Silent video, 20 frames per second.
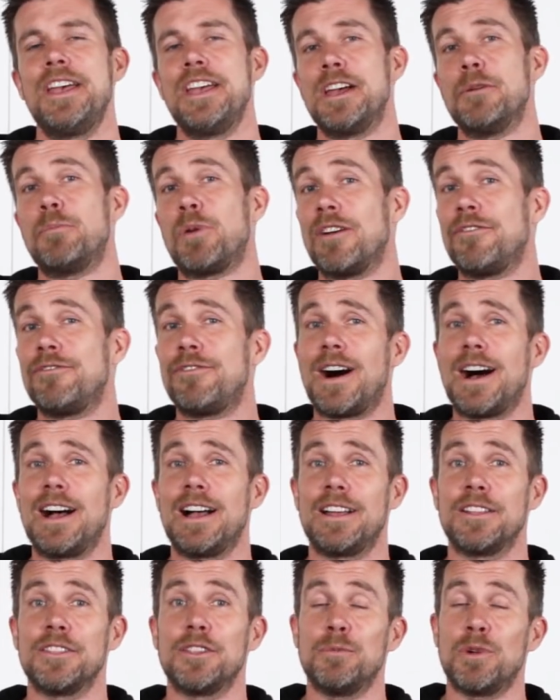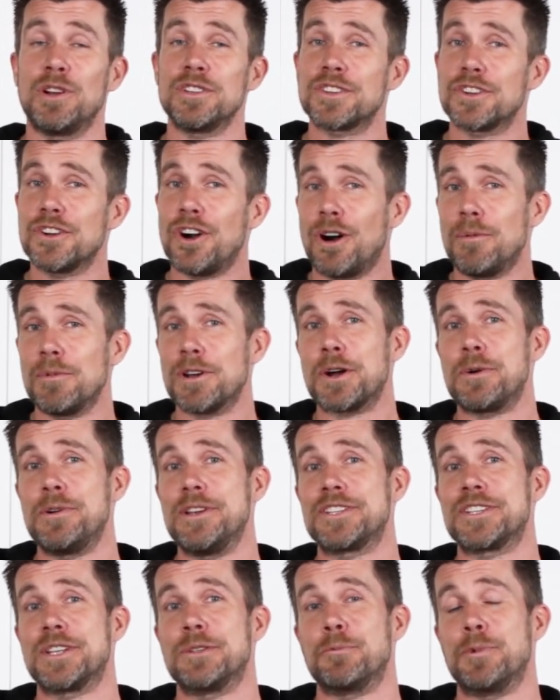And by far the most common
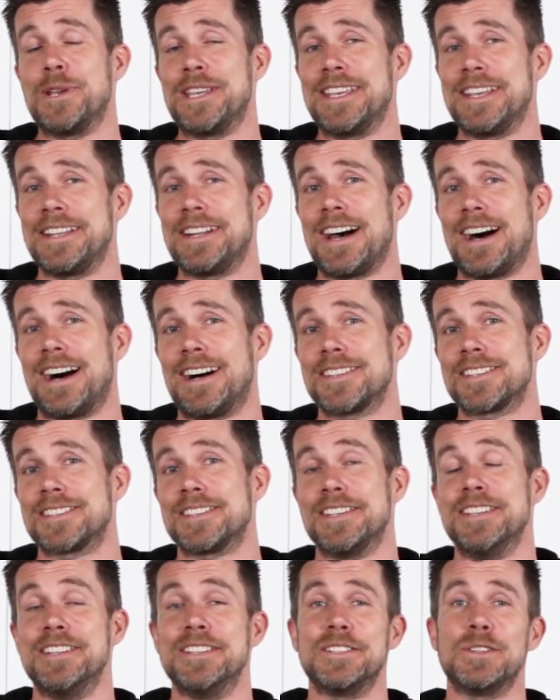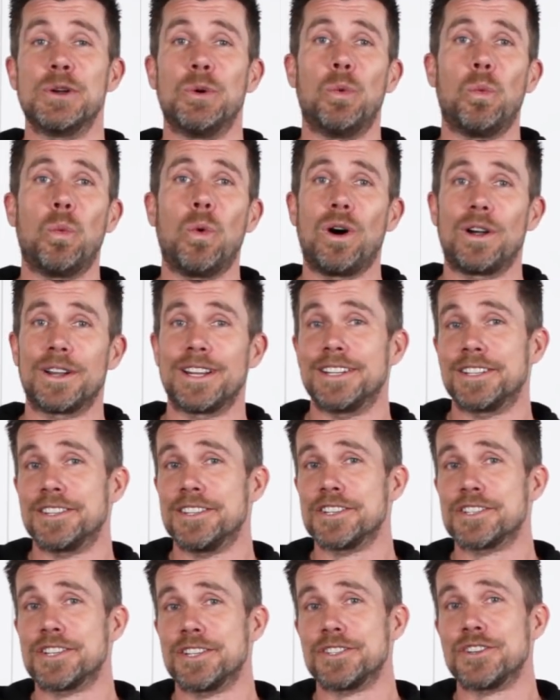question we get asked is what
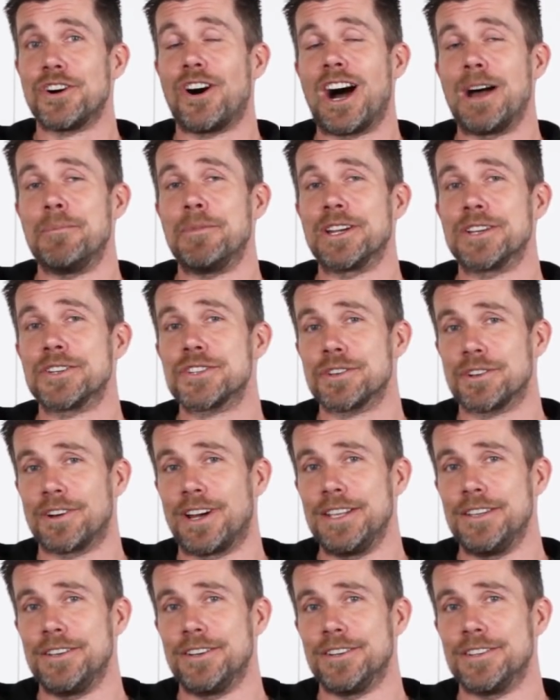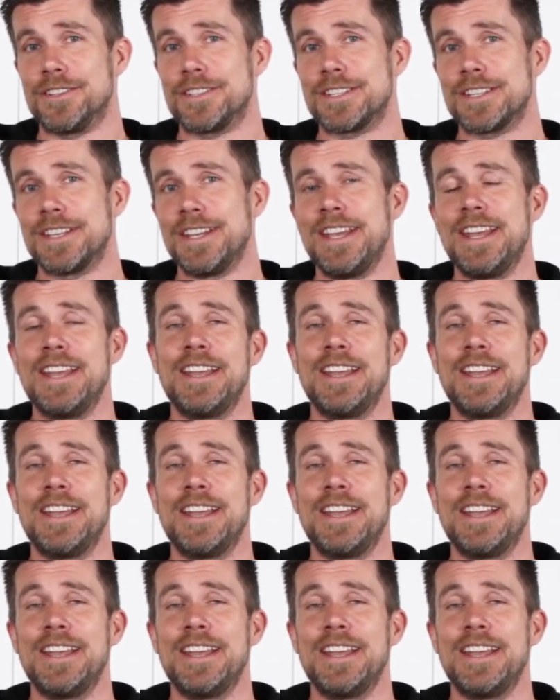ignition timing should I use?